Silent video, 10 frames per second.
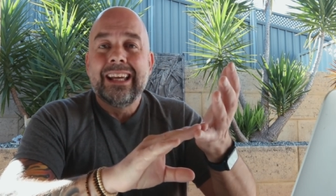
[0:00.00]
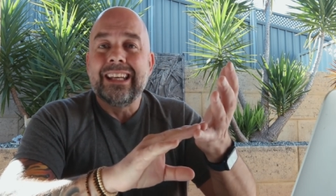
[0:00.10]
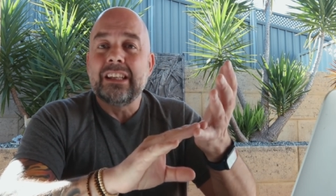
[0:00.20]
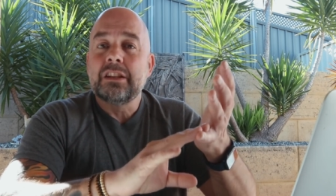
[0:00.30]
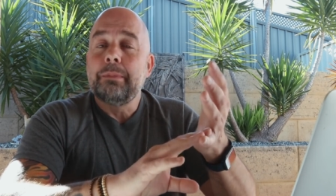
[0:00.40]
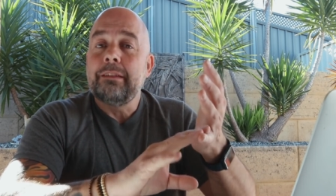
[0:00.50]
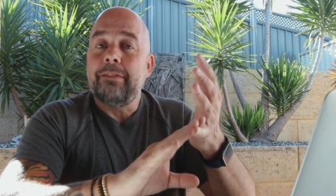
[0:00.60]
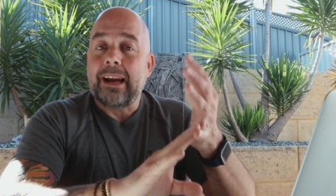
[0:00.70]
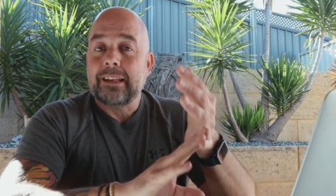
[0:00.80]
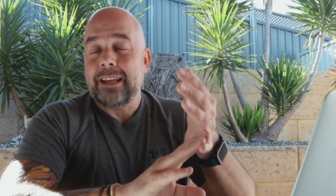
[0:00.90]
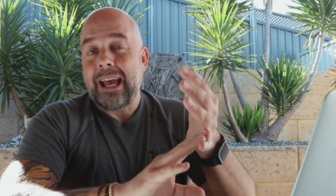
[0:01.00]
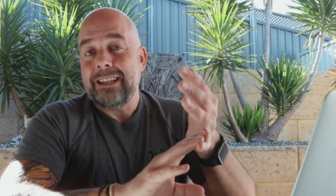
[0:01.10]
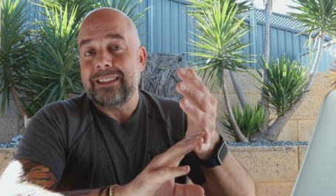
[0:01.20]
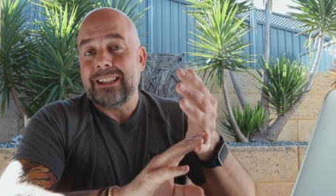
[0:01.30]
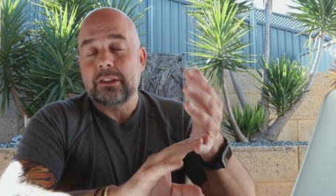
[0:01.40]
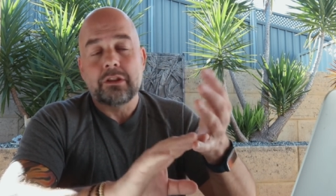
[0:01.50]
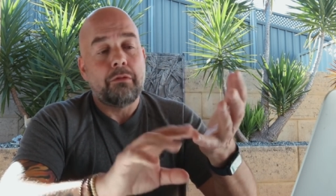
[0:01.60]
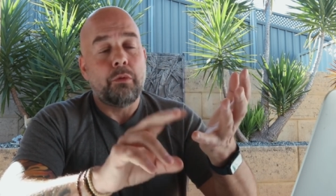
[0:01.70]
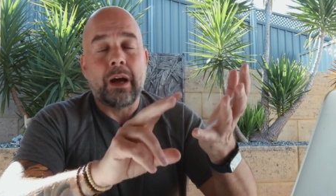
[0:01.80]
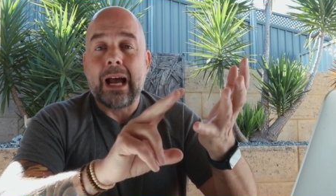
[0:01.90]
needs to be vector editing
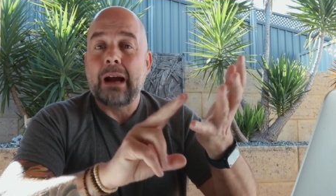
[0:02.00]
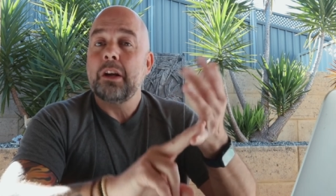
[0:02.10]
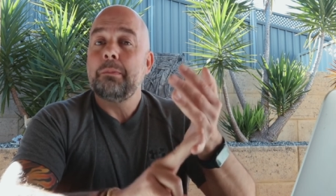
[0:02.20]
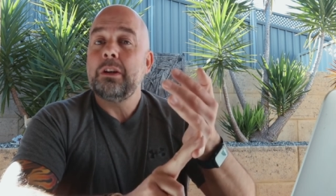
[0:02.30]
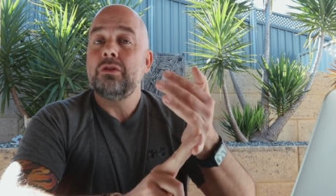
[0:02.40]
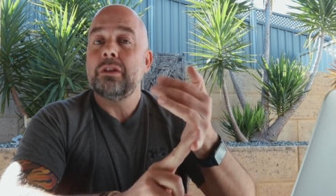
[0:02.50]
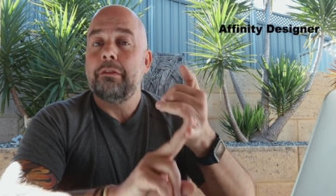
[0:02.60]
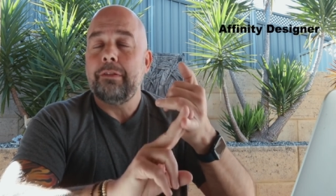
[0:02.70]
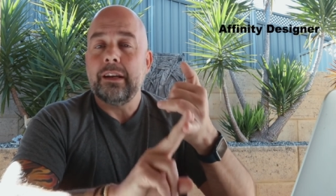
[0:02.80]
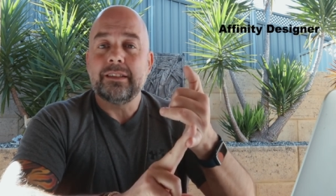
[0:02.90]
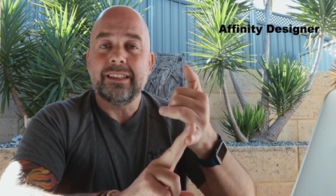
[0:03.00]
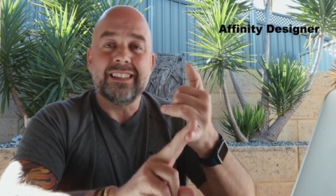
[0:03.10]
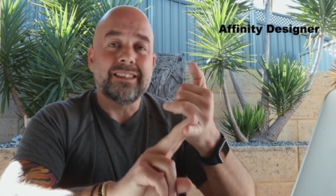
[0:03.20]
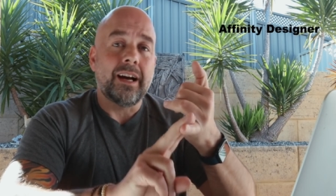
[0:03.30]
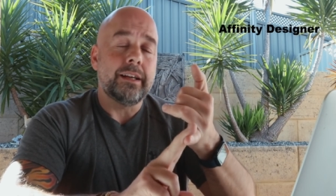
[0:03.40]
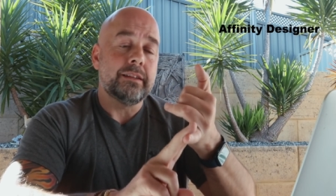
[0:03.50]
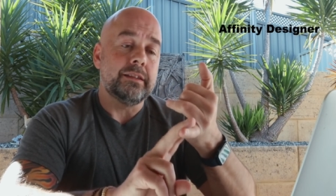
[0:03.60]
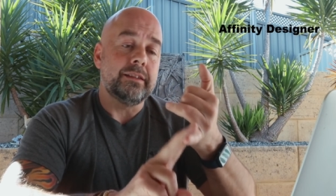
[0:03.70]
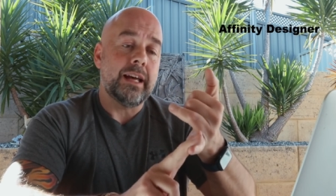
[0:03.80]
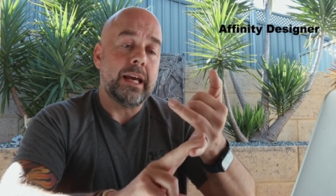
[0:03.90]
software. I'm going to be using Affinity Designer
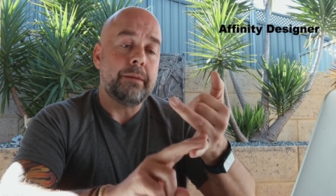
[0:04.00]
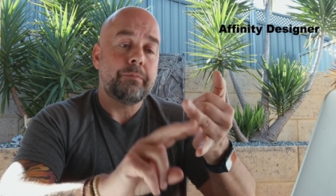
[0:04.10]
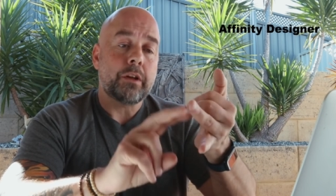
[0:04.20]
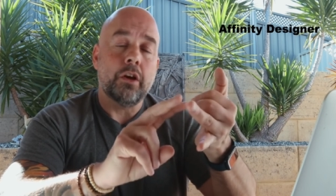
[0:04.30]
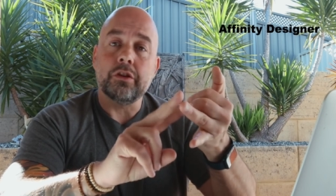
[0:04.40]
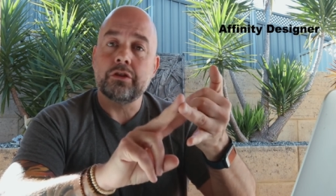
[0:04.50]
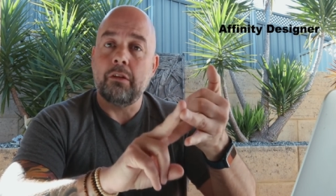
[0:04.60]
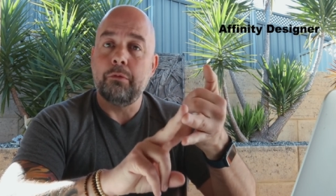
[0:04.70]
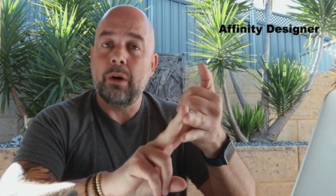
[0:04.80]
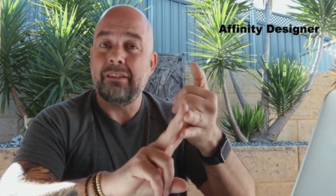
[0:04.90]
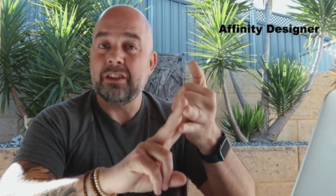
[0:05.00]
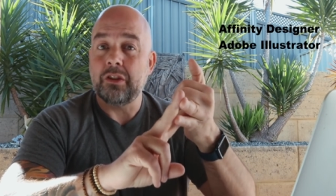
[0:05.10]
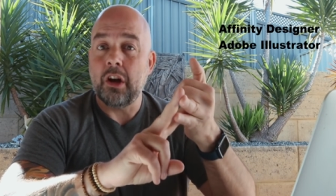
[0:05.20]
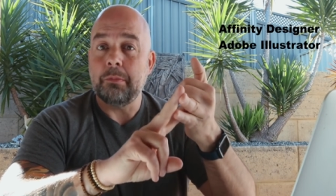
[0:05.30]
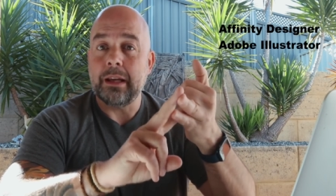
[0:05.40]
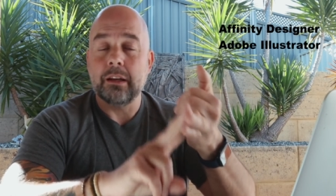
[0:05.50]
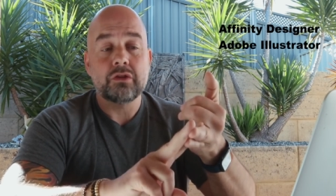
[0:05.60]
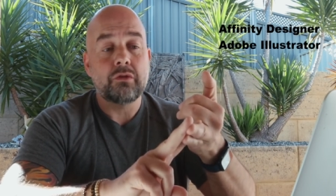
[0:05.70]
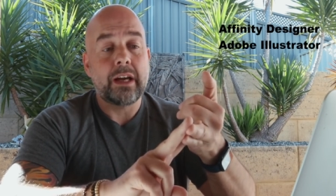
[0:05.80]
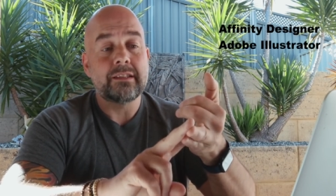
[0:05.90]
today. Other software is Adobe
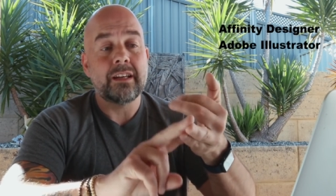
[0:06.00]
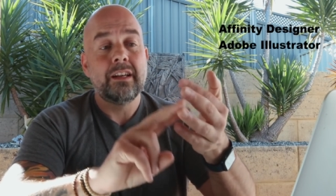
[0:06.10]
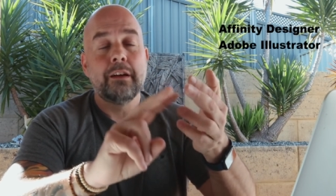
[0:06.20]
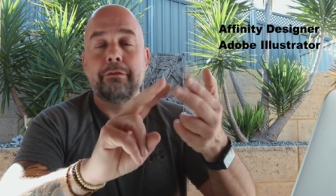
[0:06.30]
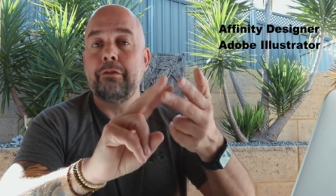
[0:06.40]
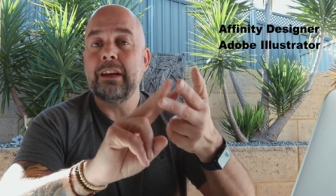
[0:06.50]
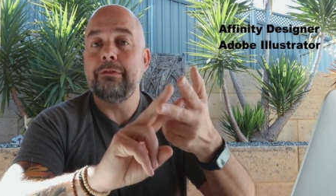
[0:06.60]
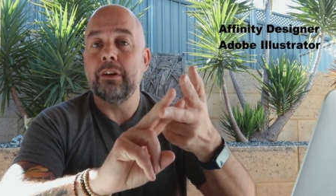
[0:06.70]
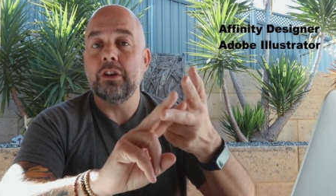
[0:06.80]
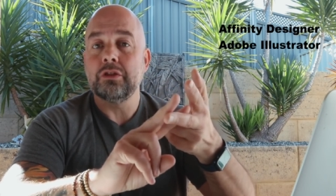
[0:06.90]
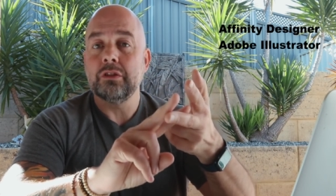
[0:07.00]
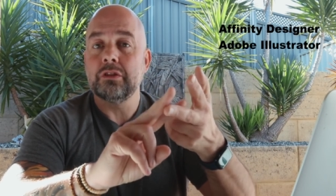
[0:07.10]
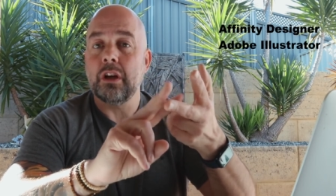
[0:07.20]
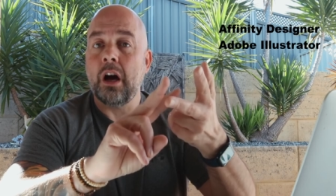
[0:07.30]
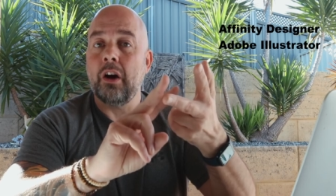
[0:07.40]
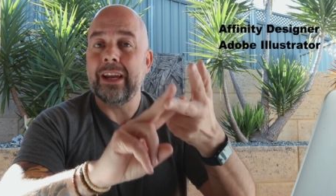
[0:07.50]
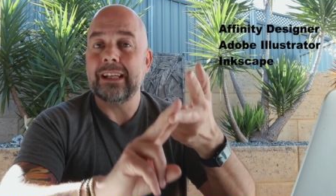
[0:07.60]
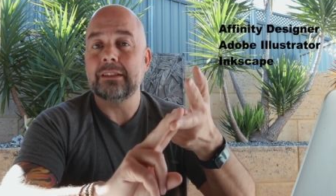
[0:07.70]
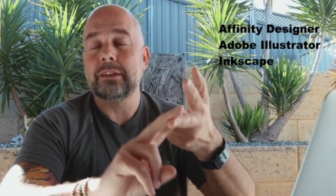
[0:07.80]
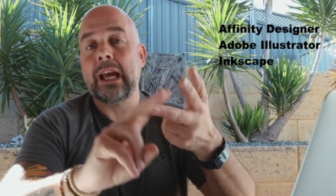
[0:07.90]
Illustrator. Free versions are
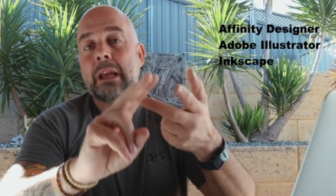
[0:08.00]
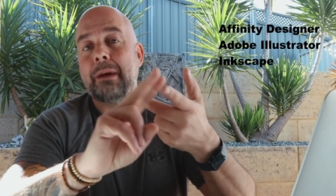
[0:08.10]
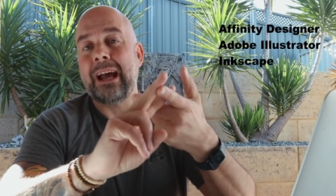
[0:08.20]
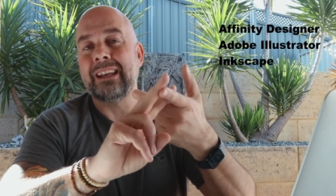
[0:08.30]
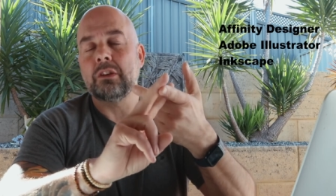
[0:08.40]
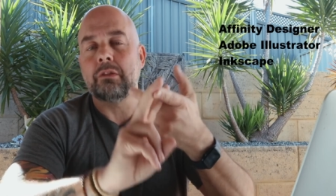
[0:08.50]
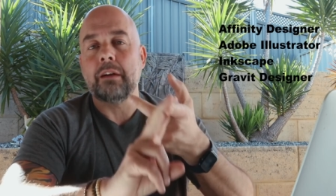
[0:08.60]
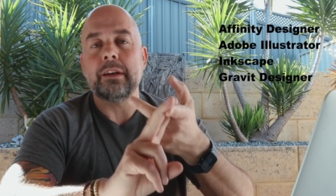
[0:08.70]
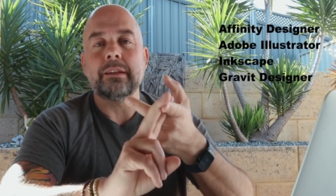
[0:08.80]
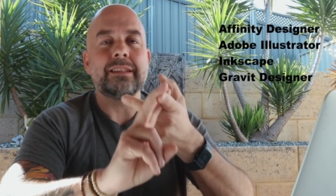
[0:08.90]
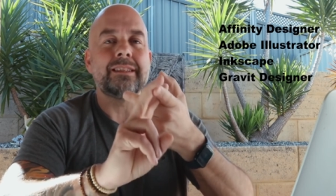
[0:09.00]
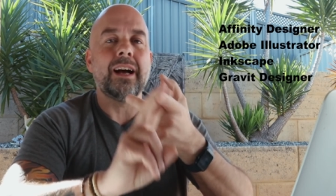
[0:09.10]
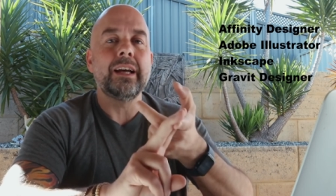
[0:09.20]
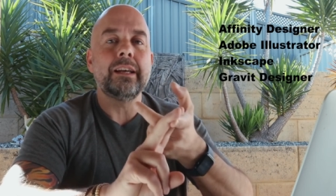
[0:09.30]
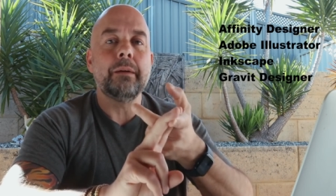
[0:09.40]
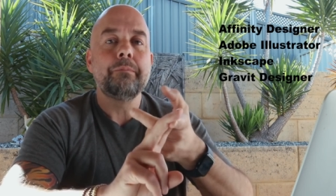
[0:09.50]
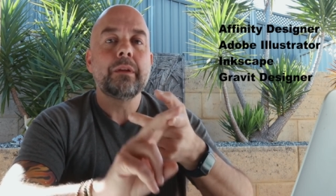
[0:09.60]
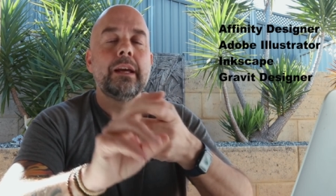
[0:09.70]
Inkscape and Gravit Designer.